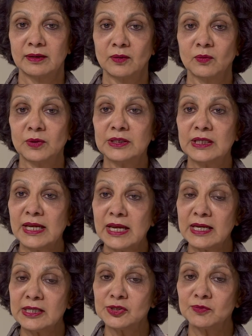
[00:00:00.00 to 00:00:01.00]
With
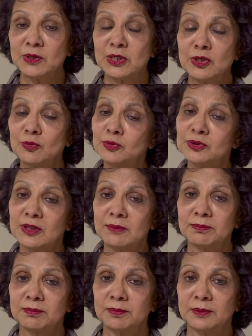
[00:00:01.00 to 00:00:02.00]
age, we use
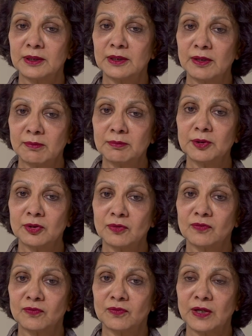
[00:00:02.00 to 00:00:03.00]
up a number
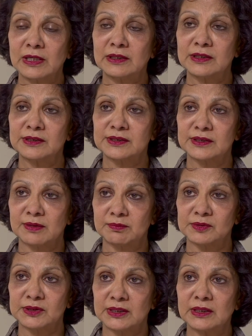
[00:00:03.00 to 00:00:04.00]
of healthy
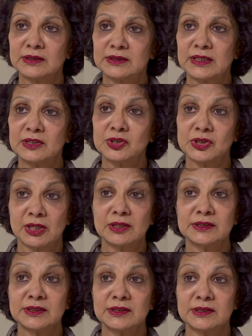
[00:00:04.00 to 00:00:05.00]
stem cells and
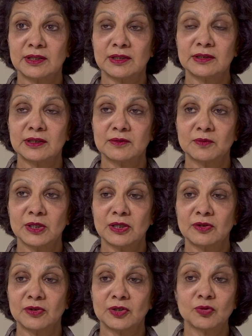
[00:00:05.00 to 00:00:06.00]
chances are that we
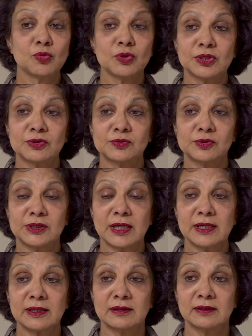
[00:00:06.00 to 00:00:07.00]
can recruit into
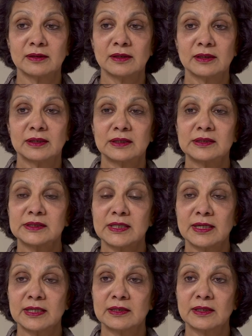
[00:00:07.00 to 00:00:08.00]
cycle a
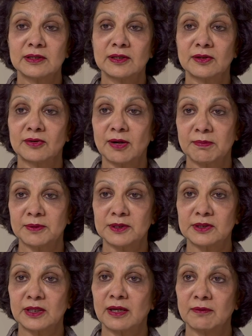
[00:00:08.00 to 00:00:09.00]
slightly
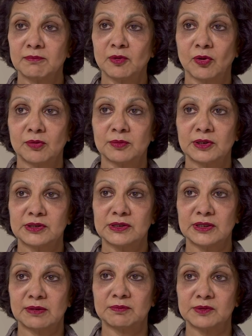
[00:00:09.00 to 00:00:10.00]
decrepit abnormal
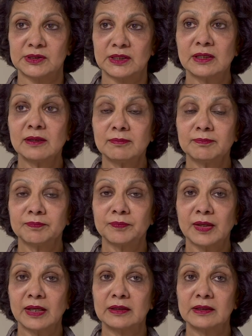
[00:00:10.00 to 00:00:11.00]
stem cell
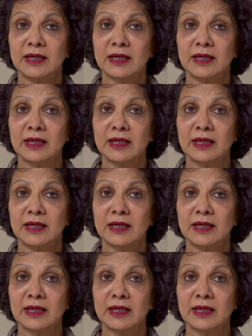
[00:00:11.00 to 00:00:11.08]
and